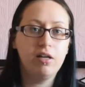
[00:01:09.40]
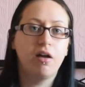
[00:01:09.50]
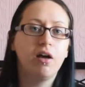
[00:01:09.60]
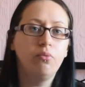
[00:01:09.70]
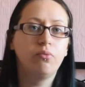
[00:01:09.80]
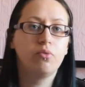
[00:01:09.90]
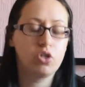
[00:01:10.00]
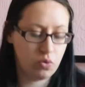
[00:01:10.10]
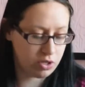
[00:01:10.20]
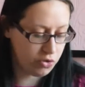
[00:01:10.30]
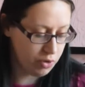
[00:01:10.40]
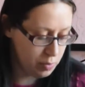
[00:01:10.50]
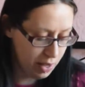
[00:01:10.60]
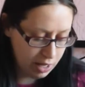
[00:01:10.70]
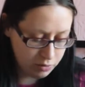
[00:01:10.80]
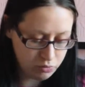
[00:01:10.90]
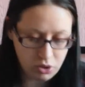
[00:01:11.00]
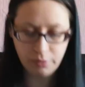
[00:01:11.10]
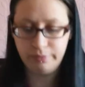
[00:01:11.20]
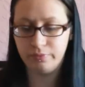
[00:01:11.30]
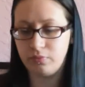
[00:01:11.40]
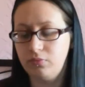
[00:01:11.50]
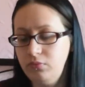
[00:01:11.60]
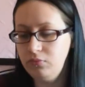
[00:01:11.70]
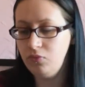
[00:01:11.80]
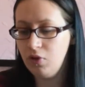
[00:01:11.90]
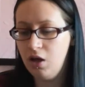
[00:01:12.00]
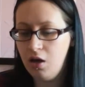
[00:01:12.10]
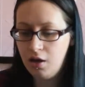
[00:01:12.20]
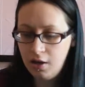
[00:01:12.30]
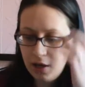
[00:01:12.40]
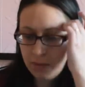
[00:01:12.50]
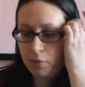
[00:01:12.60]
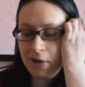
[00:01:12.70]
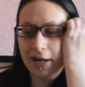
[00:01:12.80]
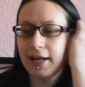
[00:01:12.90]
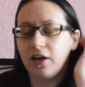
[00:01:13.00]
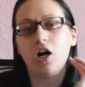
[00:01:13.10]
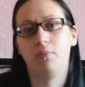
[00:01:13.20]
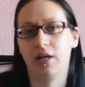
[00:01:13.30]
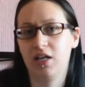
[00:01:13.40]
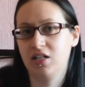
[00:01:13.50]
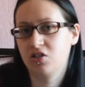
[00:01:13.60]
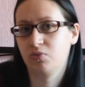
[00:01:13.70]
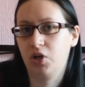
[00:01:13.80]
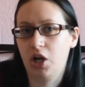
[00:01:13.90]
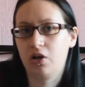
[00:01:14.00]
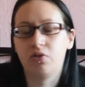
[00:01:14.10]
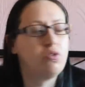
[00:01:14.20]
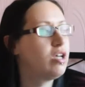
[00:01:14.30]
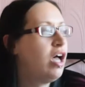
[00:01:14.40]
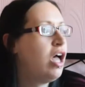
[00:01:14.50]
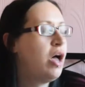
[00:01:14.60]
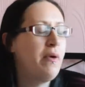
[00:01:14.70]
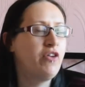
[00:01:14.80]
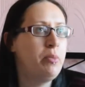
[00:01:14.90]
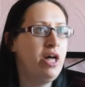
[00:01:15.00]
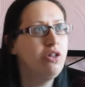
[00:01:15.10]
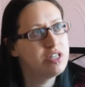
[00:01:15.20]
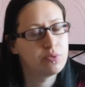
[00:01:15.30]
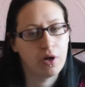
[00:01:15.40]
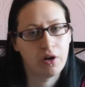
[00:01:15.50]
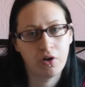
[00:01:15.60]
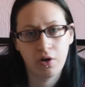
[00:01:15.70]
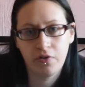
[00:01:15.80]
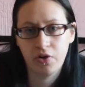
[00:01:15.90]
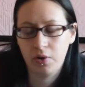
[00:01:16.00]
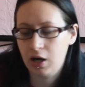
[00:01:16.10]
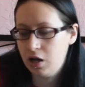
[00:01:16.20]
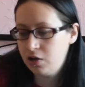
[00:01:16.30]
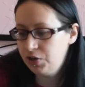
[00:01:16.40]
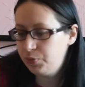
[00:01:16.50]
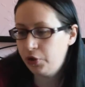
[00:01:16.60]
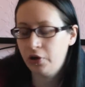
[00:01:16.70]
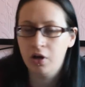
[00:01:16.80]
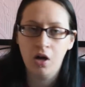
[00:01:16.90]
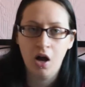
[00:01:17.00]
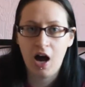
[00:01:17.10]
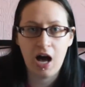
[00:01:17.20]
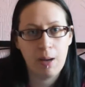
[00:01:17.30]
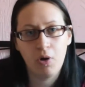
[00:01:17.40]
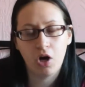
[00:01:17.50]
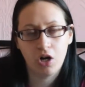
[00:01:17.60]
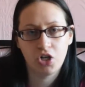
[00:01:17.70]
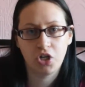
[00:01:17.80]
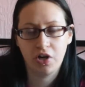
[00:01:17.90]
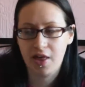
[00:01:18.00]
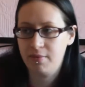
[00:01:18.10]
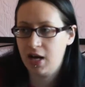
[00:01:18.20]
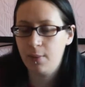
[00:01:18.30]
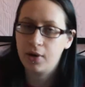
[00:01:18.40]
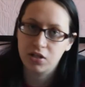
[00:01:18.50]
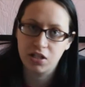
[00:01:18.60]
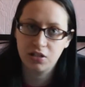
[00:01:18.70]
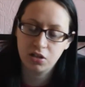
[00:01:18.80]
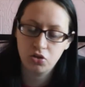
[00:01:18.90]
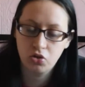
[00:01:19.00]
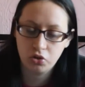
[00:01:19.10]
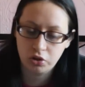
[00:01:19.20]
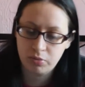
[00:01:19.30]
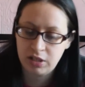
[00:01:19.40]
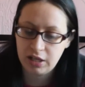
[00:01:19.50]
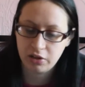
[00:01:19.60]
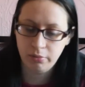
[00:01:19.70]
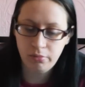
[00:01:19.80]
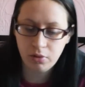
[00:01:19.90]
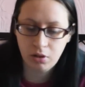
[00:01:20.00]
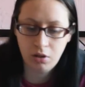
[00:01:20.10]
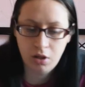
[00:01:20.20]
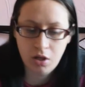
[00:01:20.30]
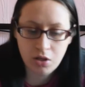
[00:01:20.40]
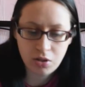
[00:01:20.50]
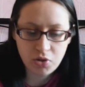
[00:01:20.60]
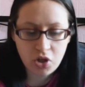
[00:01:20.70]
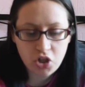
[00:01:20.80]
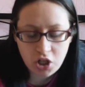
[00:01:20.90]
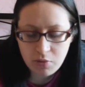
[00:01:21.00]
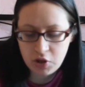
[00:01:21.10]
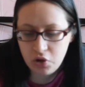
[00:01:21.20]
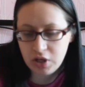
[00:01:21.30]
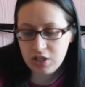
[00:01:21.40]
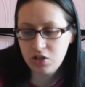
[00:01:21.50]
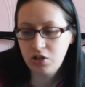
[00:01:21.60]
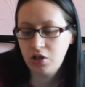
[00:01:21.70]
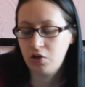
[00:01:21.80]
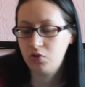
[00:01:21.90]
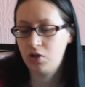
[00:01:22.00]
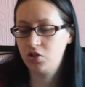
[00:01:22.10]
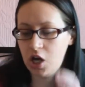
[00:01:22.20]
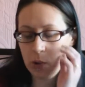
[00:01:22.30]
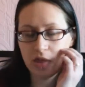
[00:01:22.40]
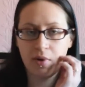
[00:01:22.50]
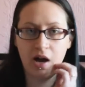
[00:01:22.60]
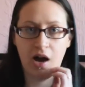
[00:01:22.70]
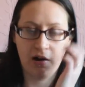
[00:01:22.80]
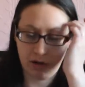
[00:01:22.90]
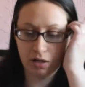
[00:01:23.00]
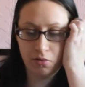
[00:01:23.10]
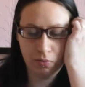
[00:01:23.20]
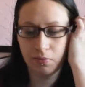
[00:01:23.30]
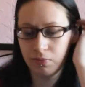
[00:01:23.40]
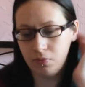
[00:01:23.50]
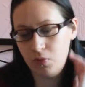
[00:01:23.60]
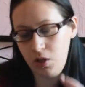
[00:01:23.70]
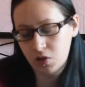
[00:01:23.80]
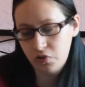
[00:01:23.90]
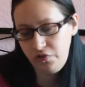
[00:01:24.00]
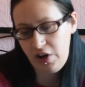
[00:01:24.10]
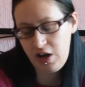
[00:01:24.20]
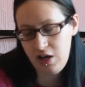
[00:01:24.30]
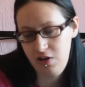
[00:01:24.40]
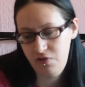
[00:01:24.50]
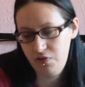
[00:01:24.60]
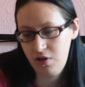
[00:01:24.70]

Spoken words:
now, which were £3. But mainly I got my kids some clothes. I got my eldest one a few clothes, but I'm not going to show you them now because he's took them and nicked them. So I'm just going to show you my youngest two. So I'll start with my Aaron. He's 5.